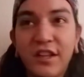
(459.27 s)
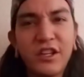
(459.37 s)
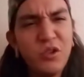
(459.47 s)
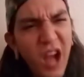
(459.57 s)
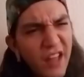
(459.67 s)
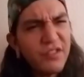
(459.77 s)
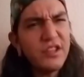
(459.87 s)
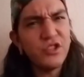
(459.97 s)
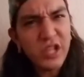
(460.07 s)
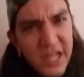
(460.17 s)
Like, you got
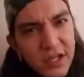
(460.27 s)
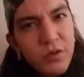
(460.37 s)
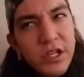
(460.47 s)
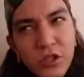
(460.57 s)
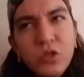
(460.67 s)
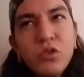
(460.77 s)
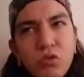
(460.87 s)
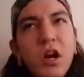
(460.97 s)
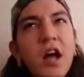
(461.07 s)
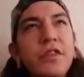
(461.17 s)
this. You're Icarus, dude. You
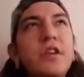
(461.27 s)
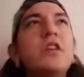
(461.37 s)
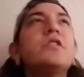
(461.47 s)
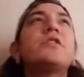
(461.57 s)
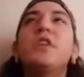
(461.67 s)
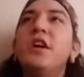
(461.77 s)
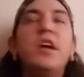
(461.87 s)
got this.